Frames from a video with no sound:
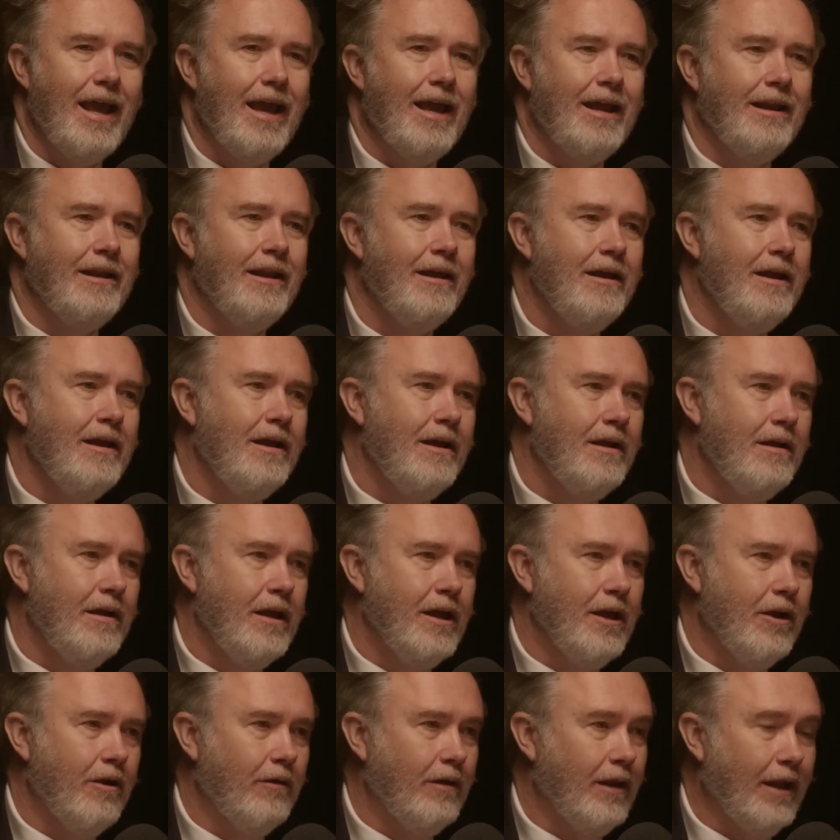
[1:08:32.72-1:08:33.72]
Yeah. And
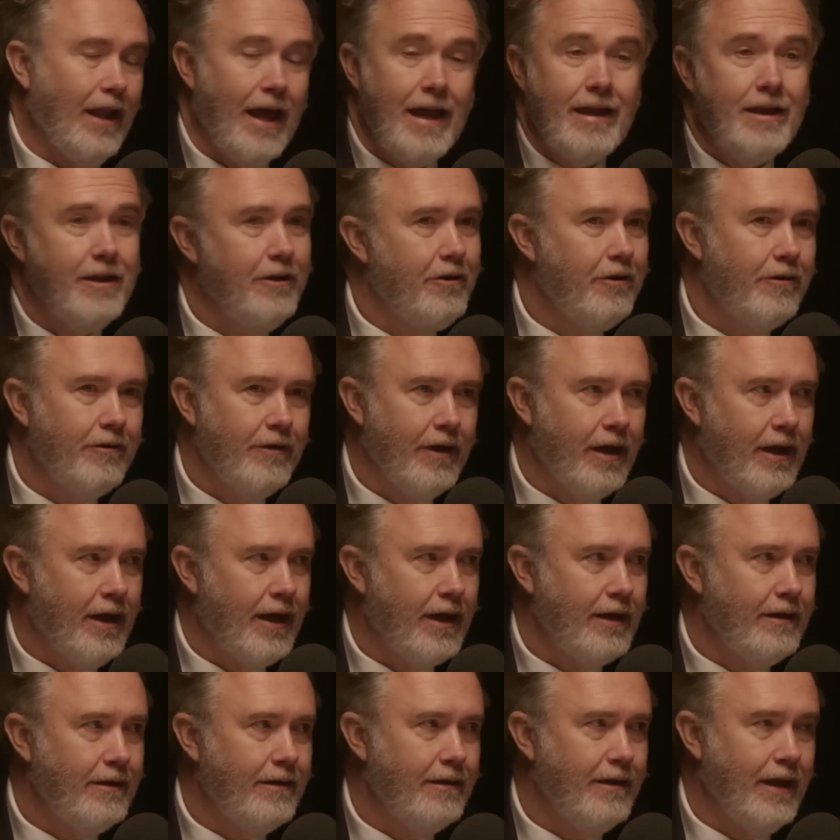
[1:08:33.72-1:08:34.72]
like it or
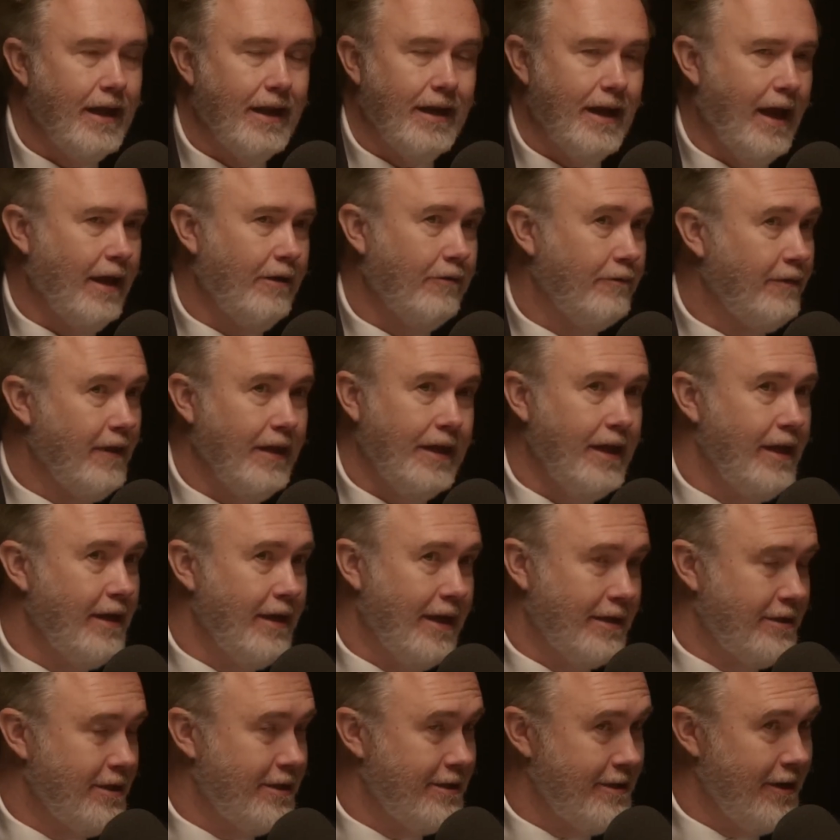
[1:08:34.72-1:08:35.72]
not, and I don't think he
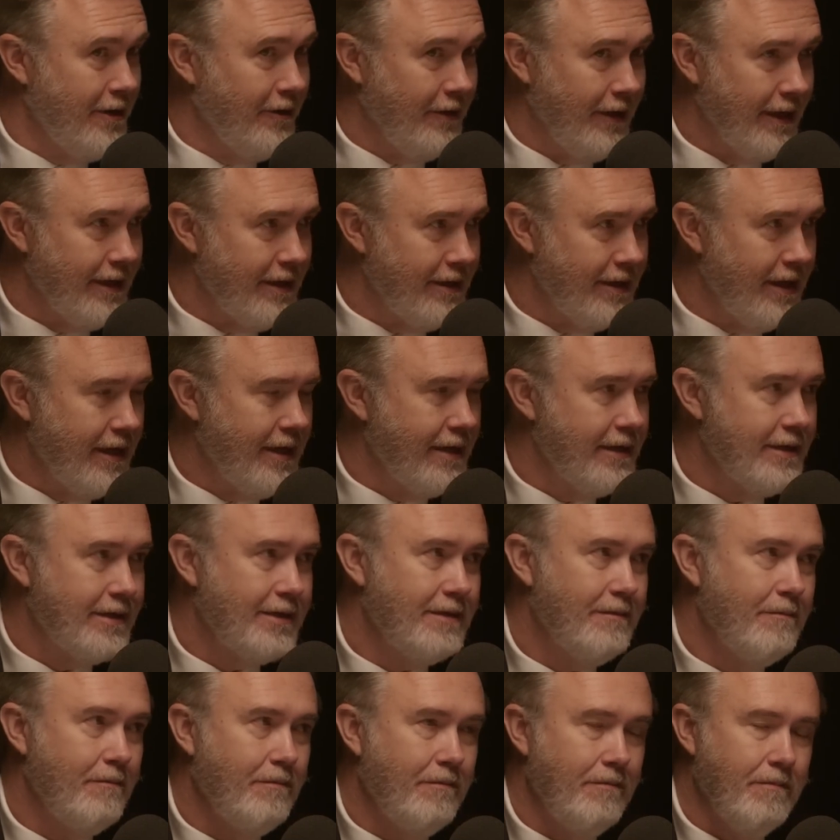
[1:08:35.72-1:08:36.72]
necessarily
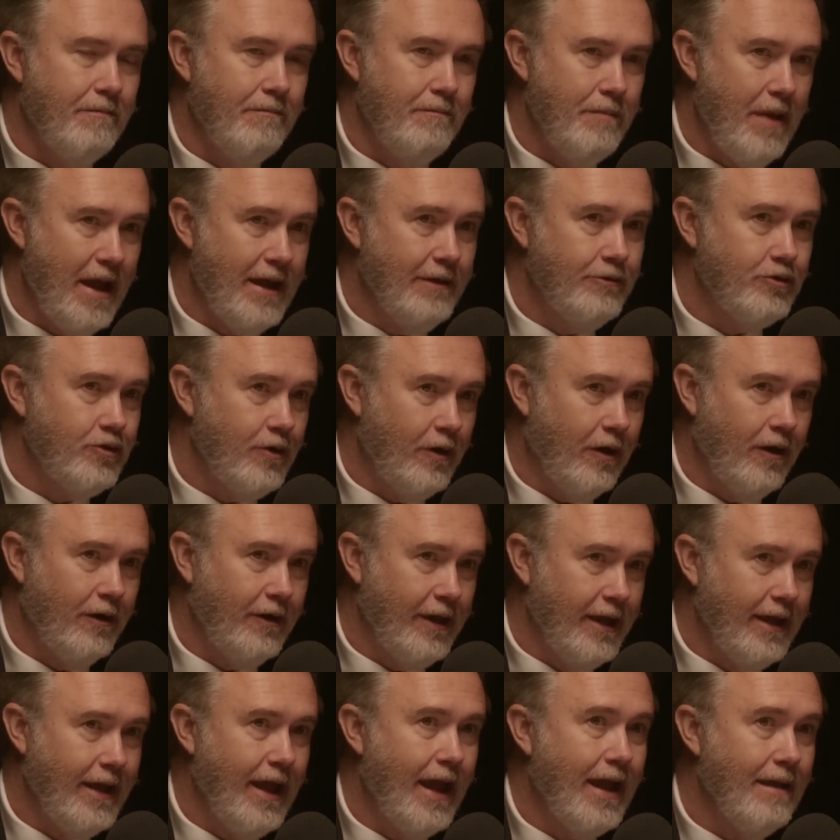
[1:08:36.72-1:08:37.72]
does,
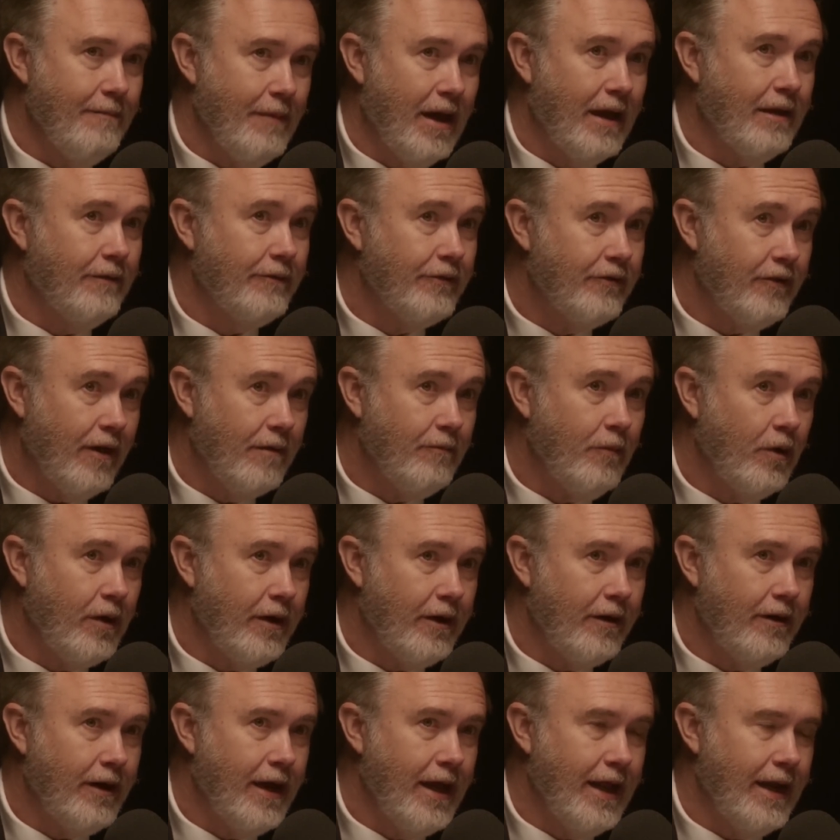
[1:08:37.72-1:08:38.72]
patriarchy came out of
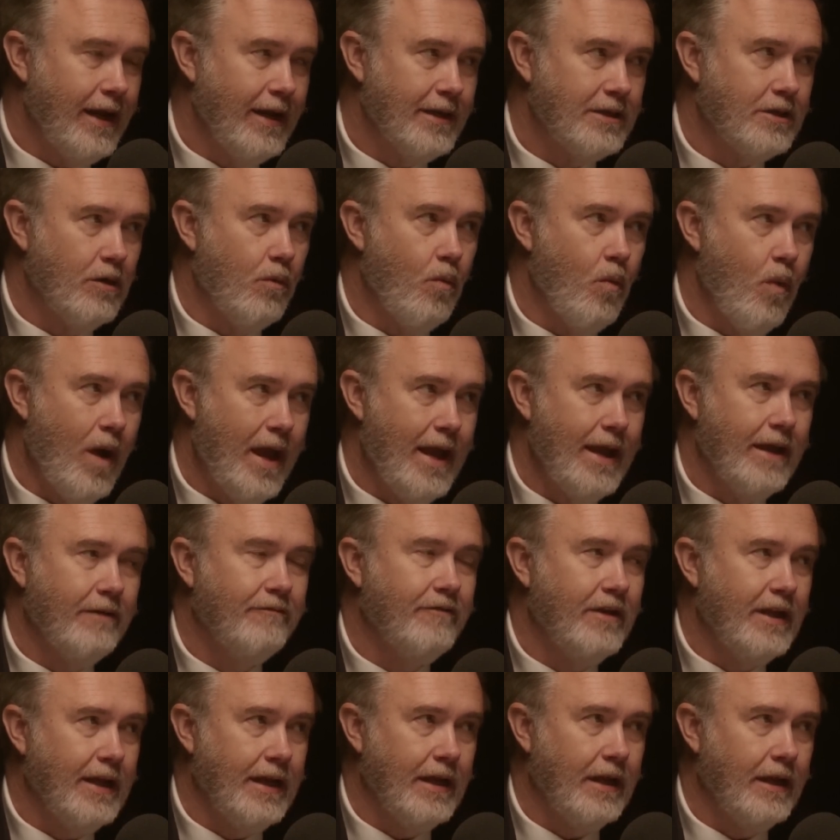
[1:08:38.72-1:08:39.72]
somewhere. It's a way
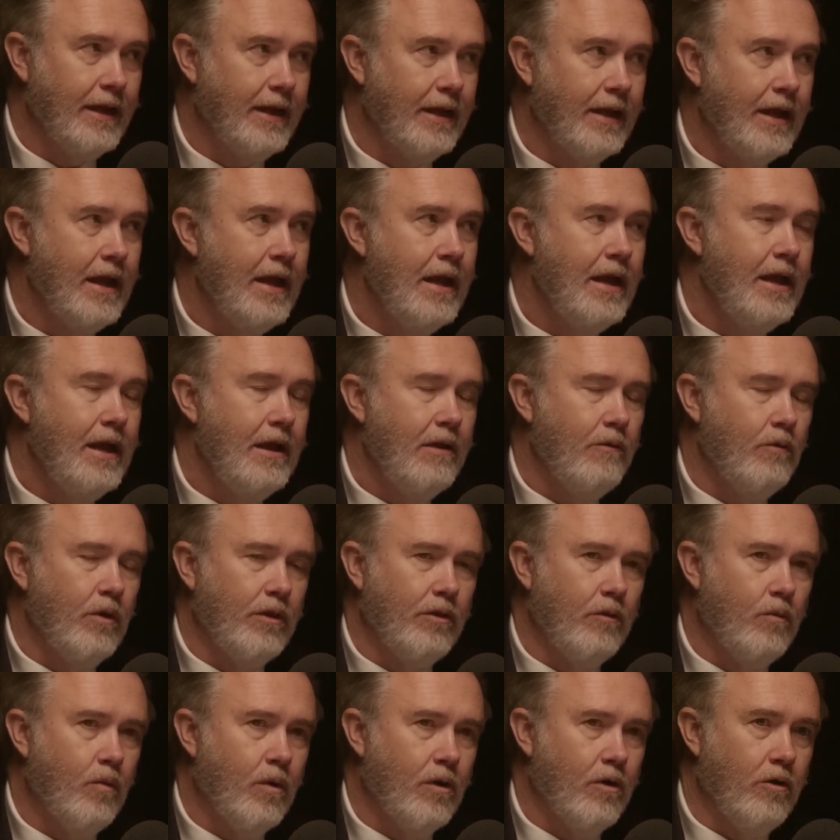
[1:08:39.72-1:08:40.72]
of dealing
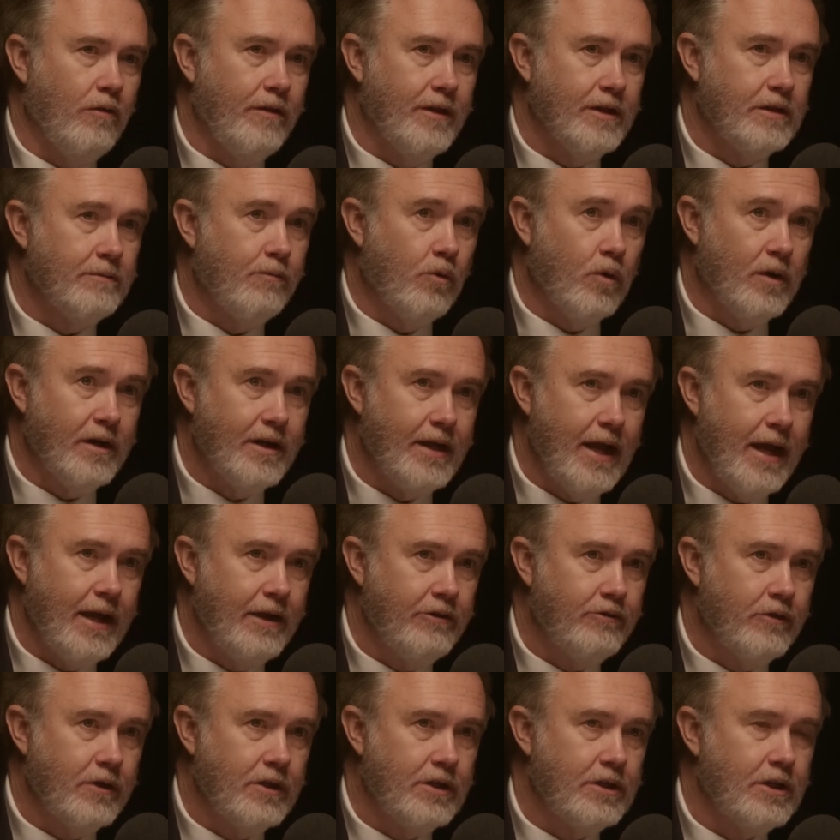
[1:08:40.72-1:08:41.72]
with a world that's more
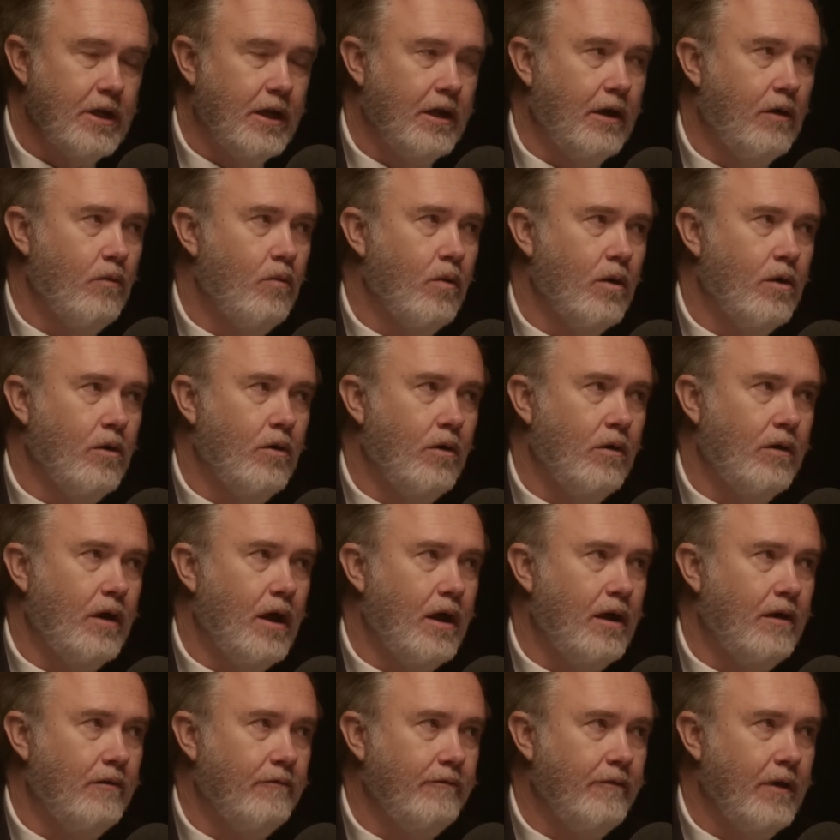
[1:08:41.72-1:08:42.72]
dangerous and a world
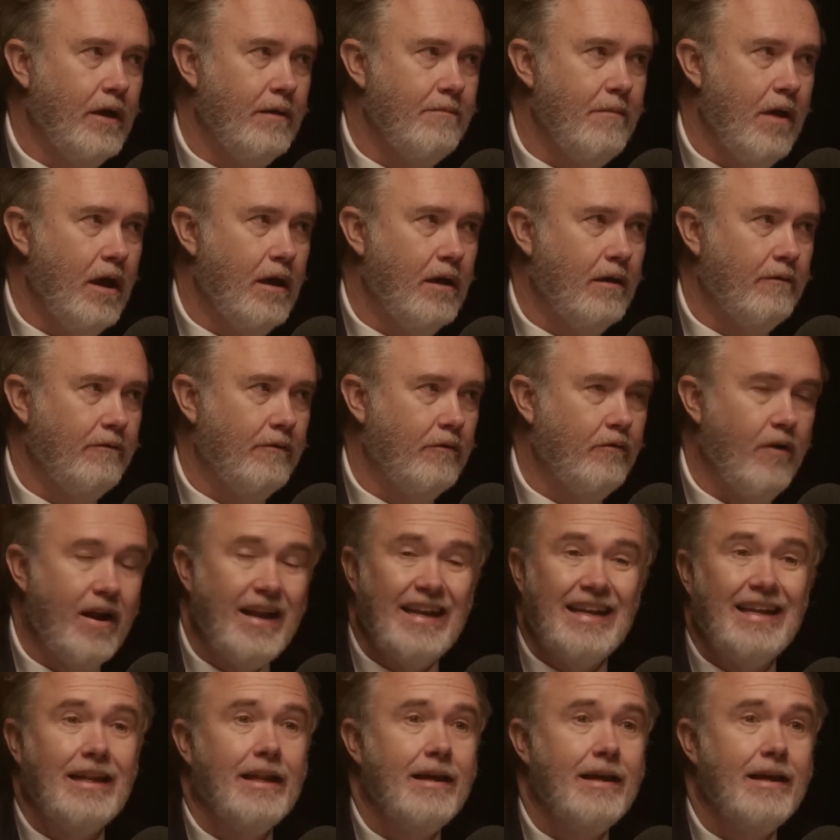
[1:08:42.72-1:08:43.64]
of great